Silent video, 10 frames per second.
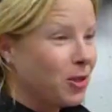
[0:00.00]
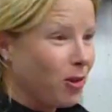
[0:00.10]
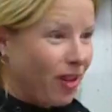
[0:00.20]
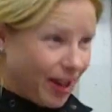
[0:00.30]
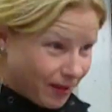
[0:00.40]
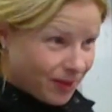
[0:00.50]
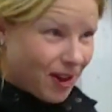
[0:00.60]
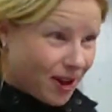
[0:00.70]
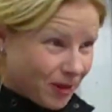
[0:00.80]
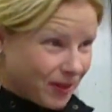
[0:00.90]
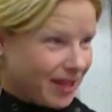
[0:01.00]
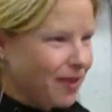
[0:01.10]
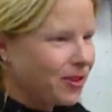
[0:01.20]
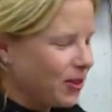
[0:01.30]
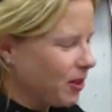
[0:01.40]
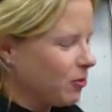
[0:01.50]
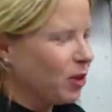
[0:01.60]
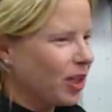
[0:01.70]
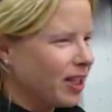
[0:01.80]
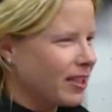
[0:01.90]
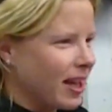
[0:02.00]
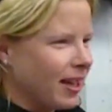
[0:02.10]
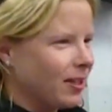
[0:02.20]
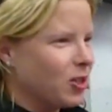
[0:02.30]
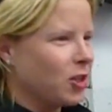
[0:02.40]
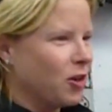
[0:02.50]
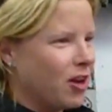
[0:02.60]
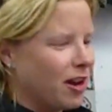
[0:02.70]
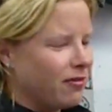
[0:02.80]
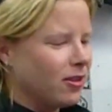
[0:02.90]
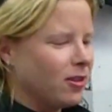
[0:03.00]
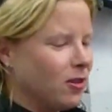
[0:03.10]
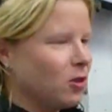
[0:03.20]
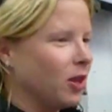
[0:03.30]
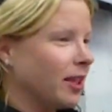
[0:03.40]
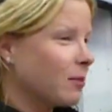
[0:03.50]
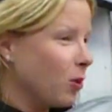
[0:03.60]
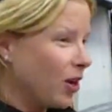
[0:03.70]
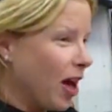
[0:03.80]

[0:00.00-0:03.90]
Shoreline of Tahoe this afternoon. I'm really excited to show off the new Transport